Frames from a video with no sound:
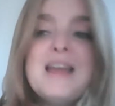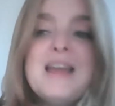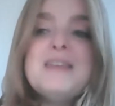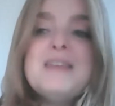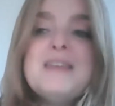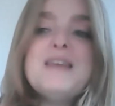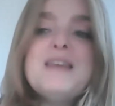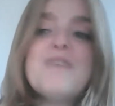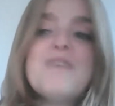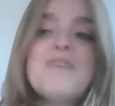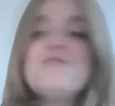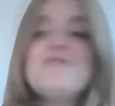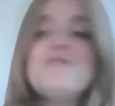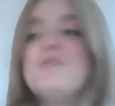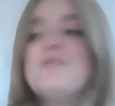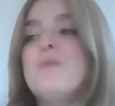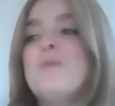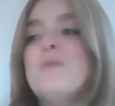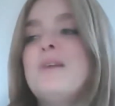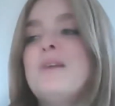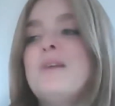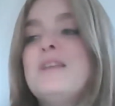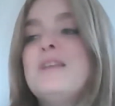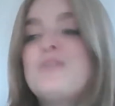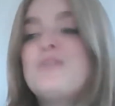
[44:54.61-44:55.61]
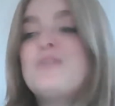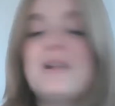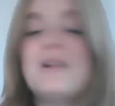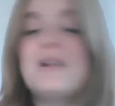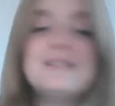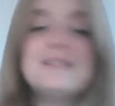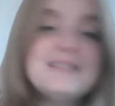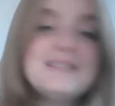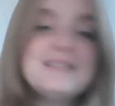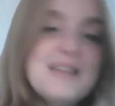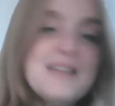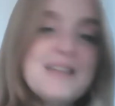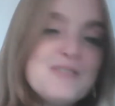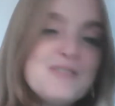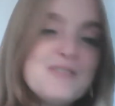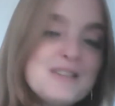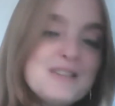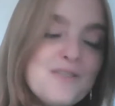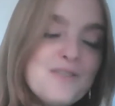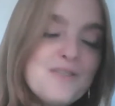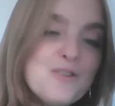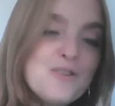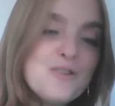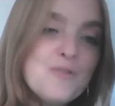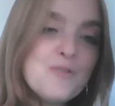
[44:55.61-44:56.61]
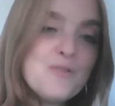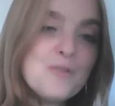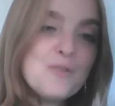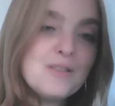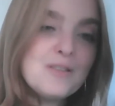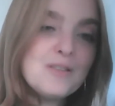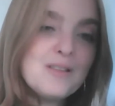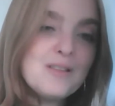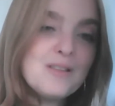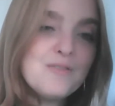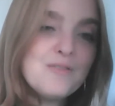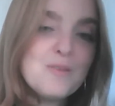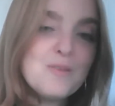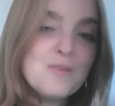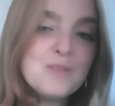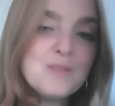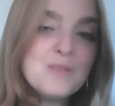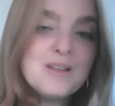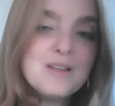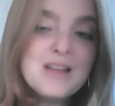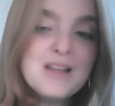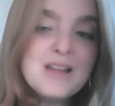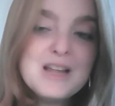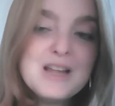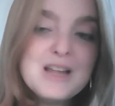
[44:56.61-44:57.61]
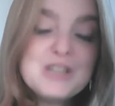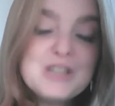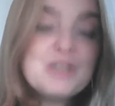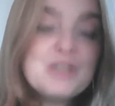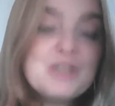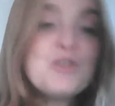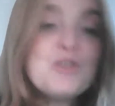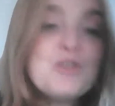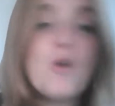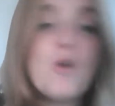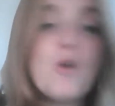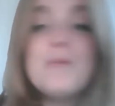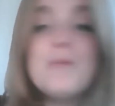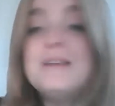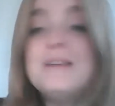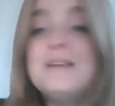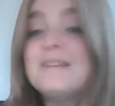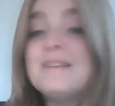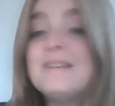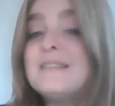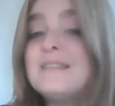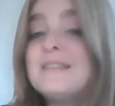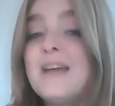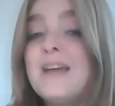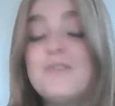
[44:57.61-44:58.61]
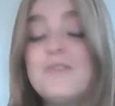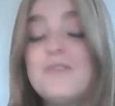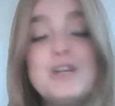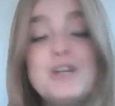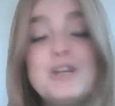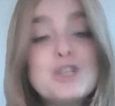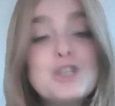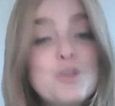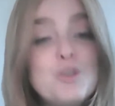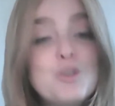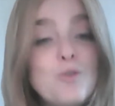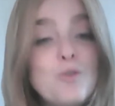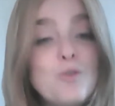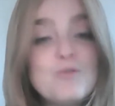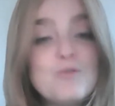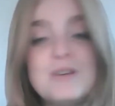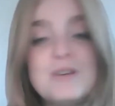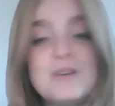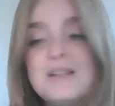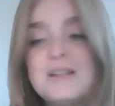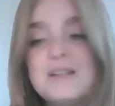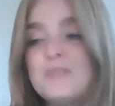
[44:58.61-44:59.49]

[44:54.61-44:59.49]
nephew, and he tries to save his nephew from the from the Sodom. He doesn't have any children.